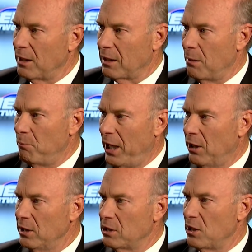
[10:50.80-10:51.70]

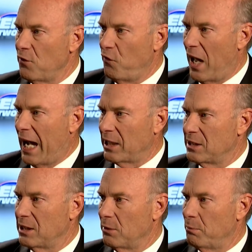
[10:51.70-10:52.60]
compare it to the
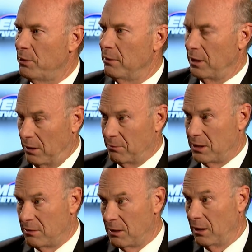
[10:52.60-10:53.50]
facts that are,
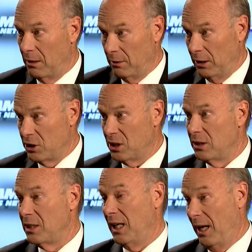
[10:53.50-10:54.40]
listen
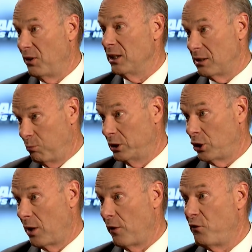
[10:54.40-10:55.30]
to the evidence, mm -hmm. which
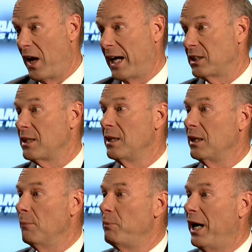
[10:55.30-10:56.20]
are the facts,
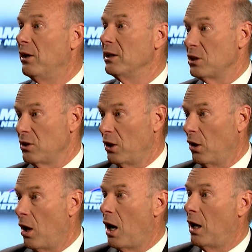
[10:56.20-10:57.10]
compare it to the
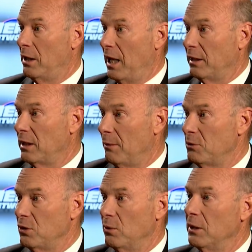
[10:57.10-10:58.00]
law, and come
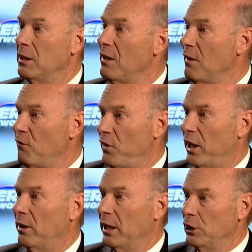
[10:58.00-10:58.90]
to a
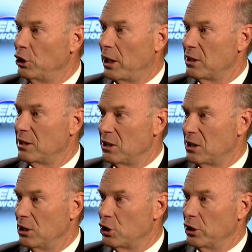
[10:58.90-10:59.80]
fair and just
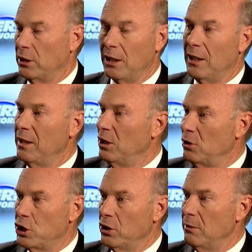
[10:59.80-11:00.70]
decision. You
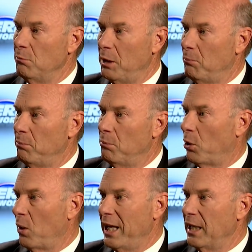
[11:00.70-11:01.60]
shouldn't be
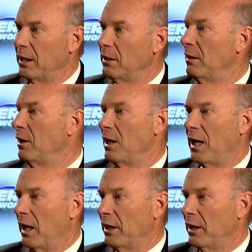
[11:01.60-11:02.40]
berating uh,